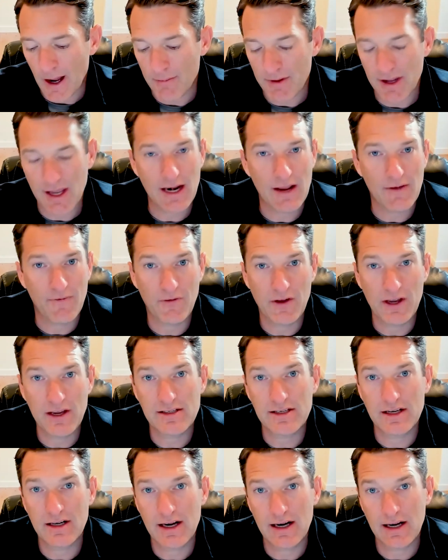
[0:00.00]
any fees
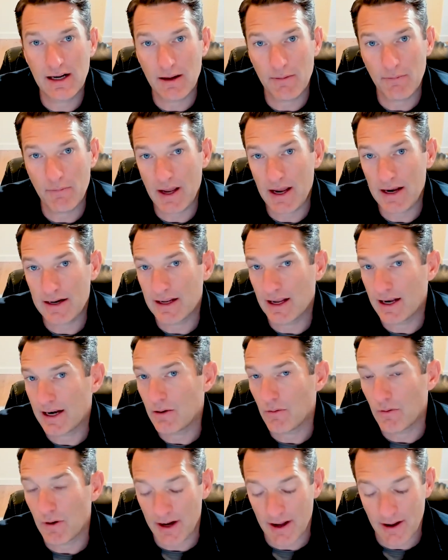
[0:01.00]
that need to get paid to
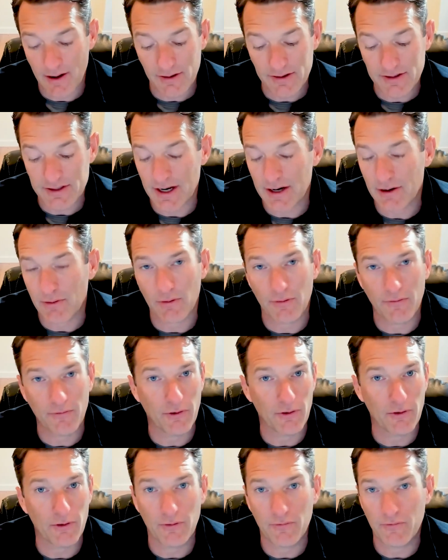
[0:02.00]
anyone else, like
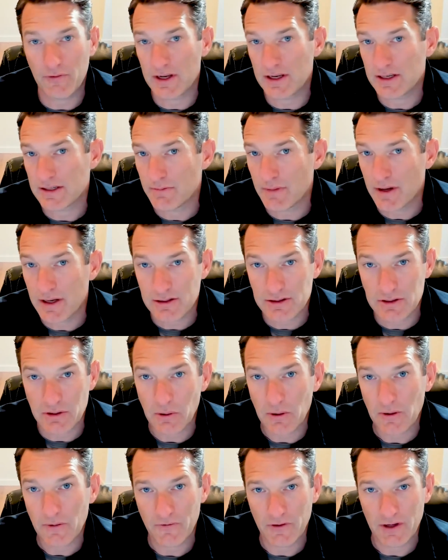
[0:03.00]
referral fees,
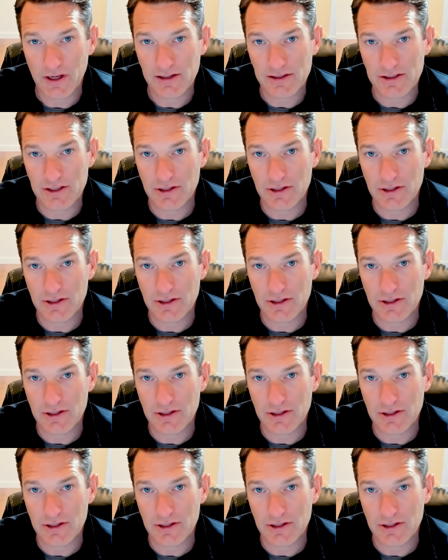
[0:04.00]
mentor fees,